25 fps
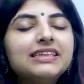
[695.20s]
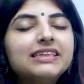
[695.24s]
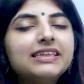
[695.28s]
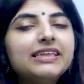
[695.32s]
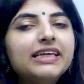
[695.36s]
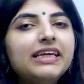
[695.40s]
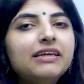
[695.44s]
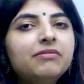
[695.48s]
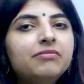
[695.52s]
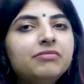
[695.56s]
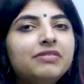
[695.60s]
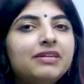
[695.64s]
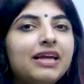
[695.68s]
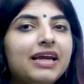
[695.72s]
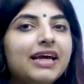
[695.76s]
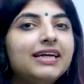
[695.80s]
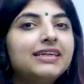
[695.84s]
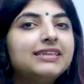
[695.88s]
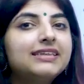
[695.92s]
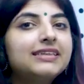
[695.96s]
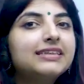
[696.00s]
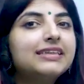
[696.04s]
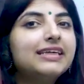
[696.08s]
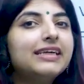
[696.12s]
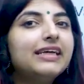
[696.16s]
schemes like
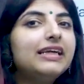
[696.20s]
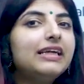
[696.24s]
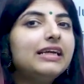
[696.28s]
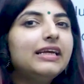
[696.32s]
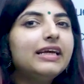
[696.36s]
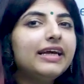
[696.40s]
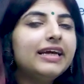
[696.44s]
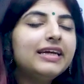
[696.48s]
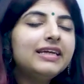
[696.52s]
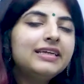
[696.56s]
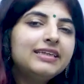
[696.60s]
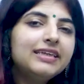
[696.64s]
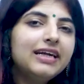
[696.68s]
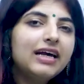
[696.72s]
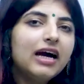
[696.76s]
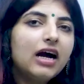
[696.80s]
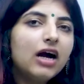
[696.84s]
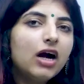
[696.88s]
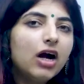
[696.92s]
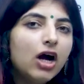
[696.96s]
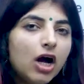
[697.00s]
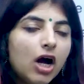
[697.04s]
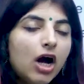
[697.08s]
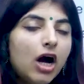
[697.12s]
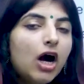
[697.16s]
Skill India.
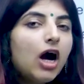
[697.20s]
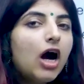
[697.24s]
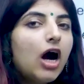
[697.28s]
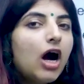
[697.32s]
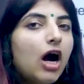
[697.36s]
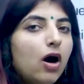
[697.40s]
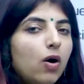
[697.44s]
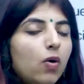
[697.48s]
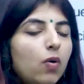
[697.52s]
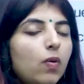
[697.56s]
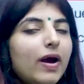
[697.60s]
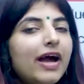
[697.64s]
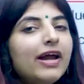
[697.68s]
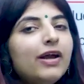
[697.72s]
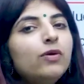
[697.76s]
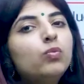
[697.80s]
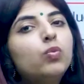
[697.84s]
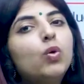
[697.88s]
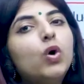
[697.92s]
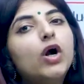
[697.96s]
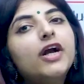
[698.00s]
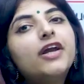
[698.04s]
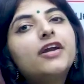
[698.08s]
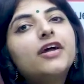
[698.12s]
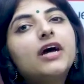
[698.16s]
How and
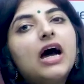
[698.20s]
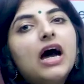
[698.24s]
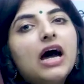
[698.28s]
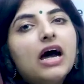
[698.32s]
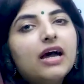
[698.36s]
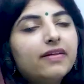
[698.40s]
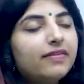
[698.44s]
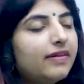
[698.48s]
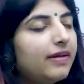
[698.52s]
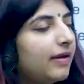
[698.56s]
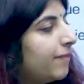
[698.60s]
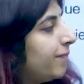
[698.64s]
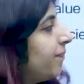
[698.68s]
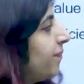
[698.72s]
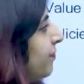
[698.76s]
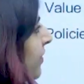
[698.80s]
what are they?